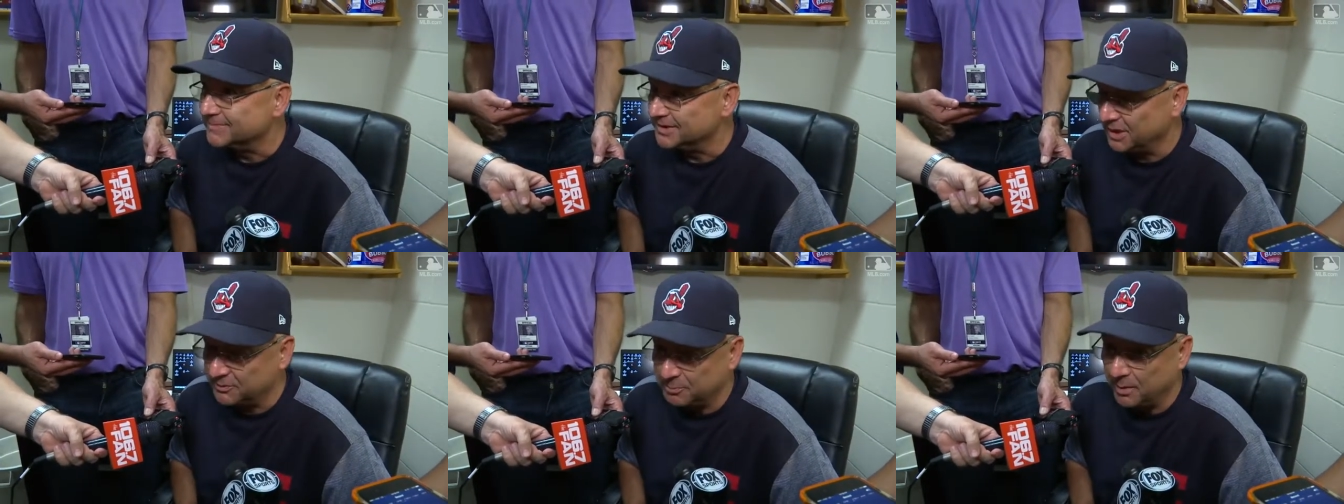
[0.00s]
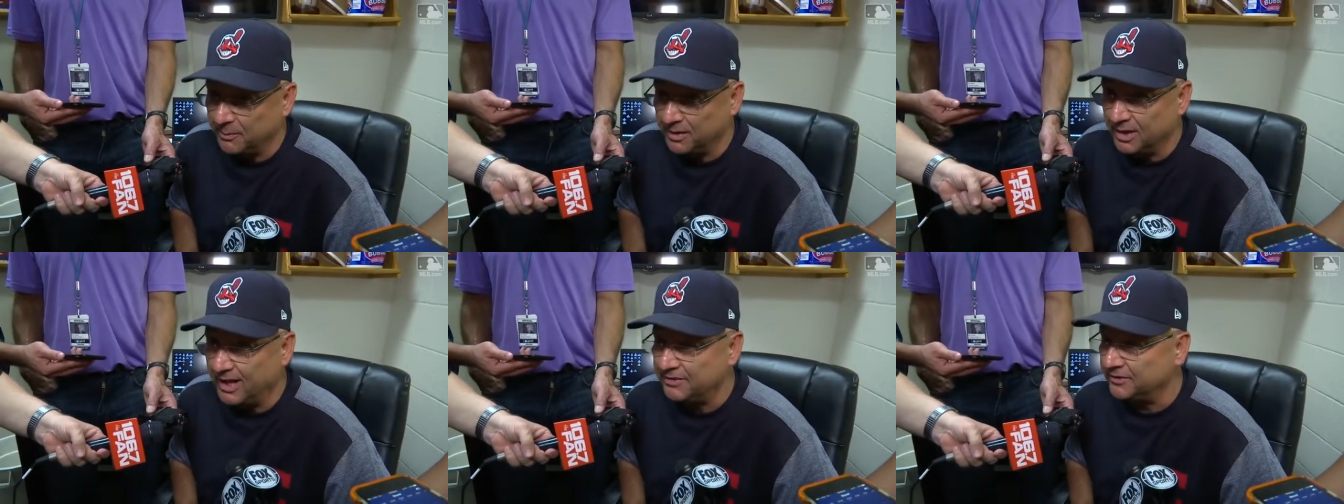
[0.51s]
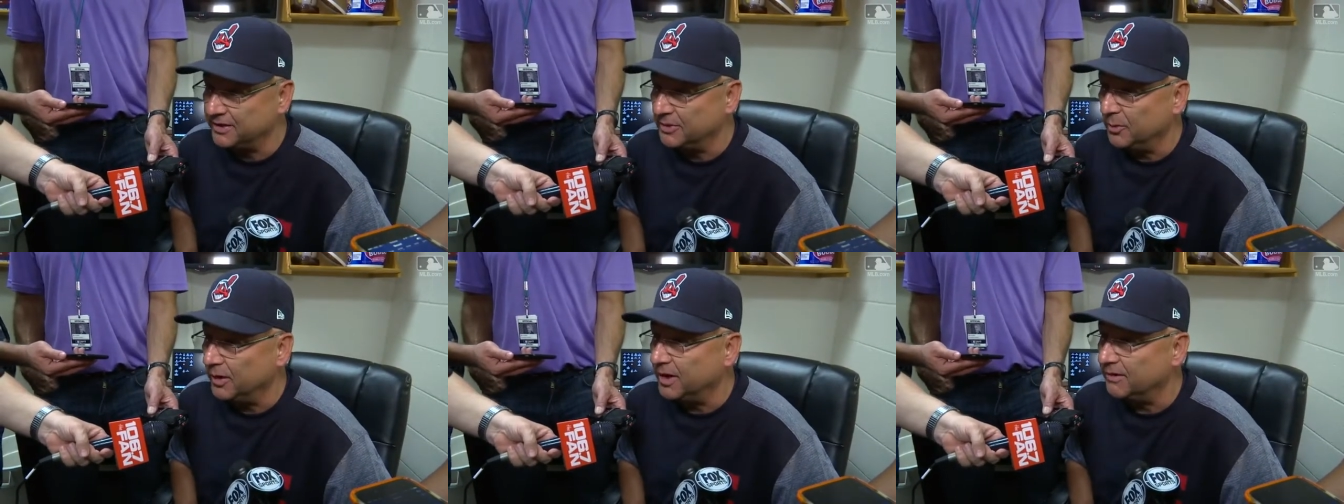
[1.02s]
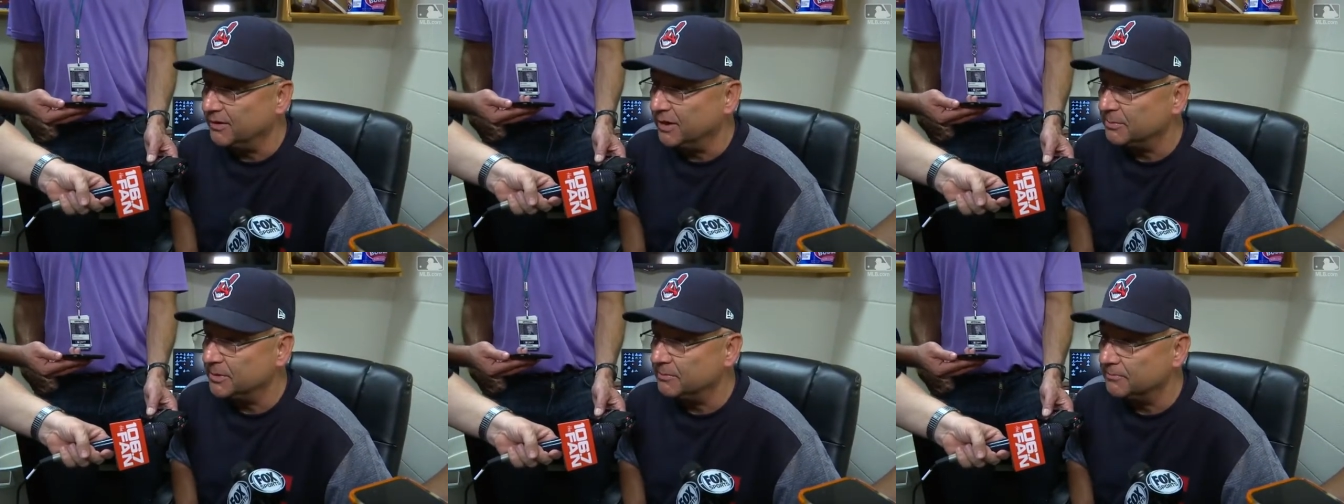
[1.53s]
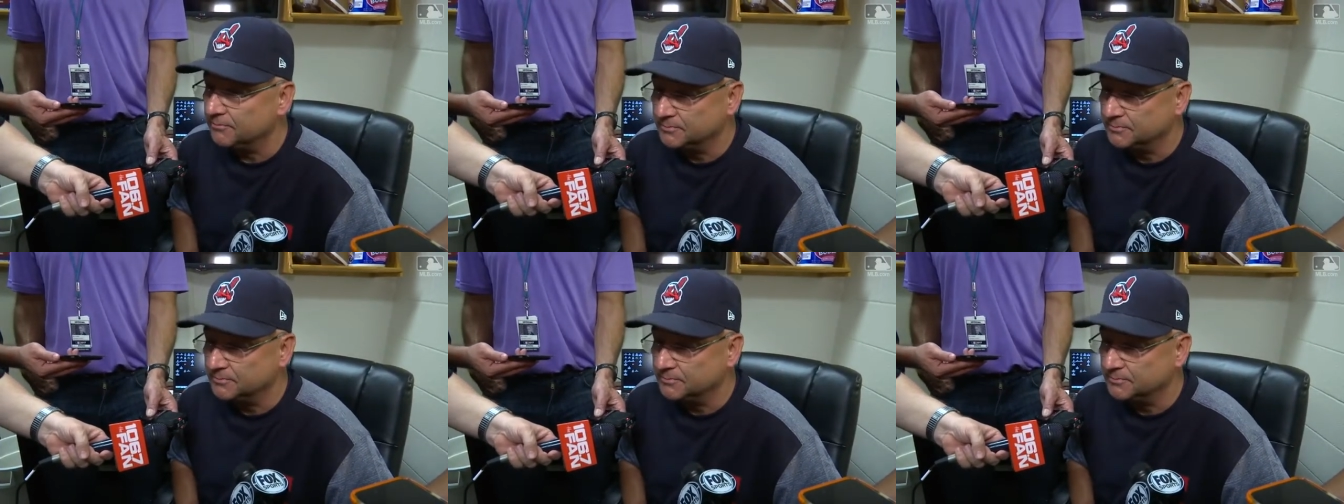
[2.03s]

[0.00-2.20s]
you know, that's probably the last thing you want to have happen.